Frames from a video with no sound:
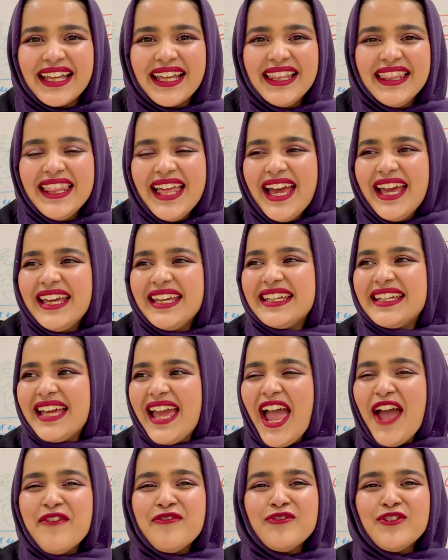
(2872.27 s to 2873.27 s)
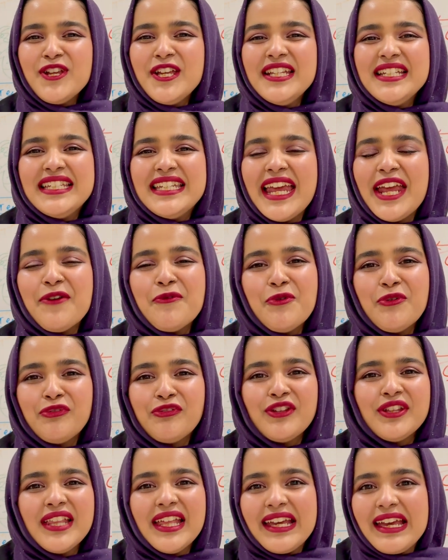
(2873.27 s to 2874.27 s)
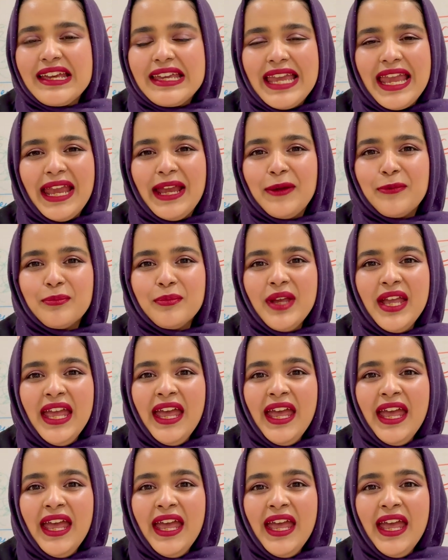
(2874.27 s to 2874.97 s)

Like, every day will feel like a game.